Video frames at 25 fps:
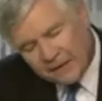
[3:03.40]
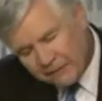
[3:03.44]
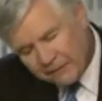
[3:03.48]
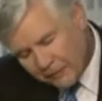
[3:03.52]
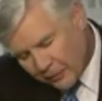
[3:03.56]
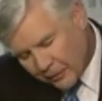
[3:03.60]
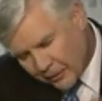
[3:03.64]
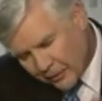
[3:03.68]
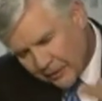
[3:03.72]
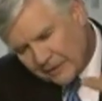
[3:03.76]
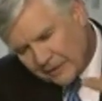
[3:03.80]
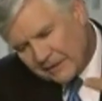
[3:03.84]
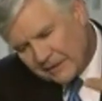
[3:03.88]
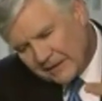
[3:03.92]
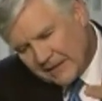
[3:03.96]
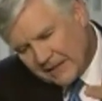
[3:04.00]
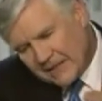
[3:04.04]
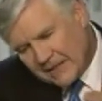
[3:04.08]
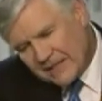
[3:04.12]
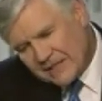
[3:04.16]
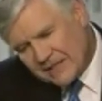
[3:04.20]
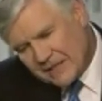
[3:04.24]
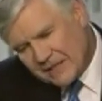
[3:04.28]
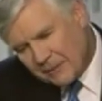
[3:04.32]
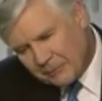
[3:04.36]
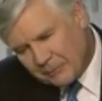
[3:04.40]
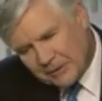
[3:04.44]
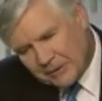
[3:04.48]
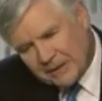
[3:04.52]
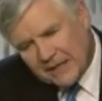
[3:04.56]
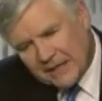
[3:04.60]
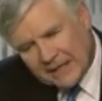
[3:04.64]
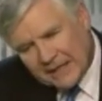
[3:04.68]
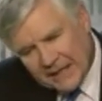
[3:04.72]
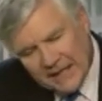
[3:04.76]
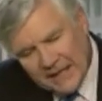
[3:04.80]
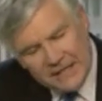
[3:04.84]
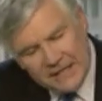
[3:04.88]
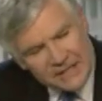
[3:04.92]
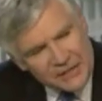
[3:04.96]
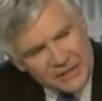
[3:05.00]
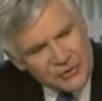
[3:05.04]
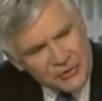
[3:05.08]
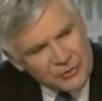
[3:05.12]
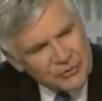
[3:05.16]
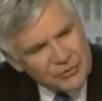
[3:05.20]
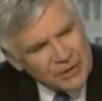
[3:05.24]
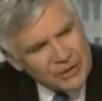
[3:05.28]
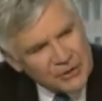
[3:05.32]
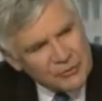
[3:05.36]
therefore, someone like us
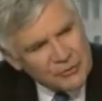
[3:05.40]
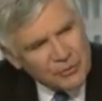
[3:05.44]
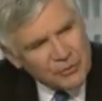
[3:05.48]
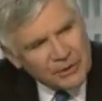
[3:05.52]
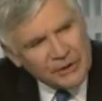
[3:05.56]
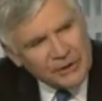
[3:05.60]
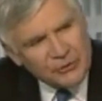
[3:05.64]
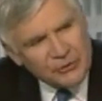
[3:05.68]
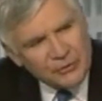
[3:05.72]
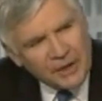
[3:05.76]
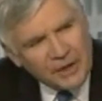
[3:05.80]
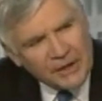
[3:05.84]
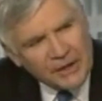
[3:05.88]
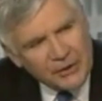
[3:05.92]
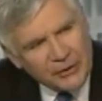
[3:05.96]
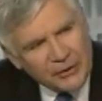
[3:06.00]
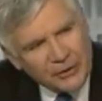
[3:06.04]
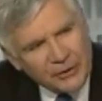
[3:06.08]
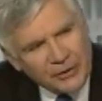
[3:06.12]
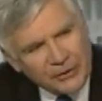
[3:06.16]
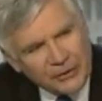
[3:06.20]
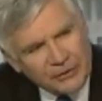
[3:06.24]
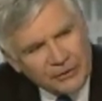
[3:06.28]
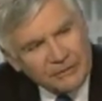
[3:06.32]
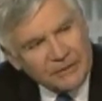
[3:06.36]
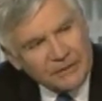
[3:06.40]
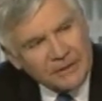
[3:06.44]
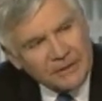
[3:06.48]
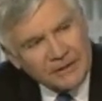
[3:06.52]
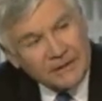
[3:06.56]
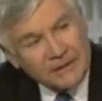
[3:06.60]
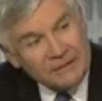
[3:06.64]
is, is really trying to earn